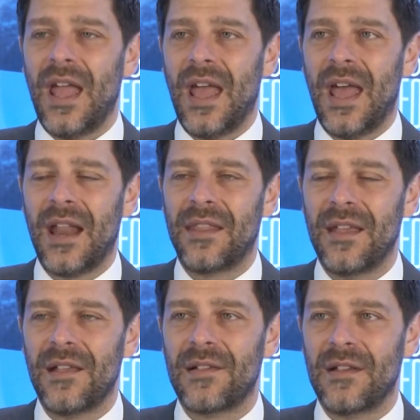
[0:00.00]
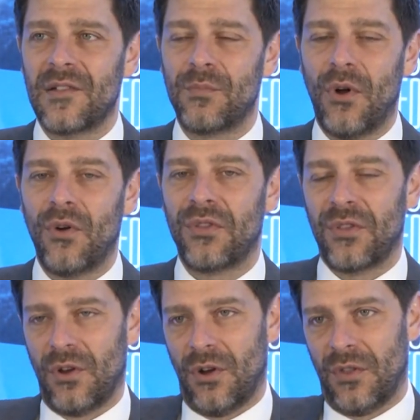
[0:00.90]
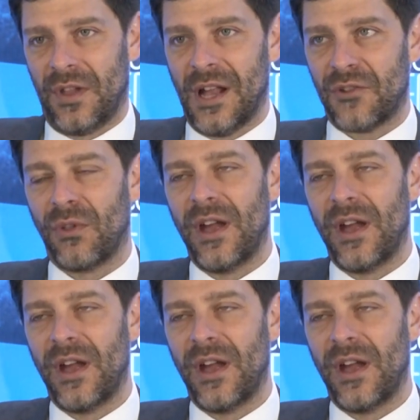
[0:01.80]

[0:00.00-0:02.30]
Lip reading: And this is both on the cultural